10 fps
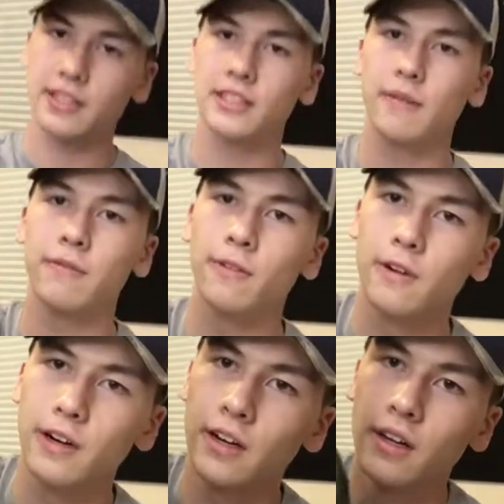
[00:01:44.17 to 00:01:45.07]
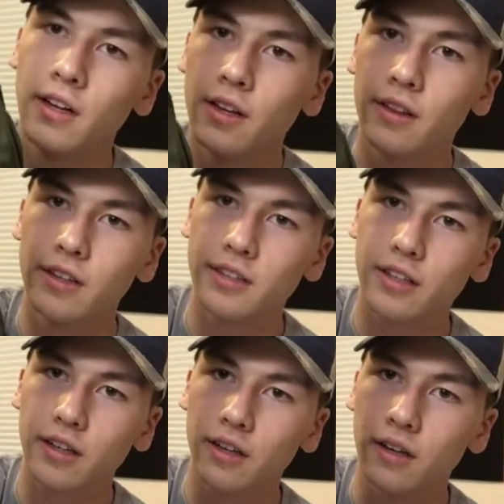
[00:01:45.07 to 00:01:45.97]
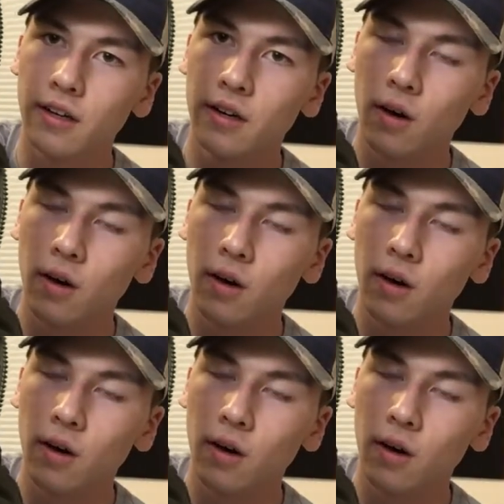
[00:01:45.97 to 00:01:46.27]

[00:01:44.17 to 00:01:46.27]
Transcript: except for there's little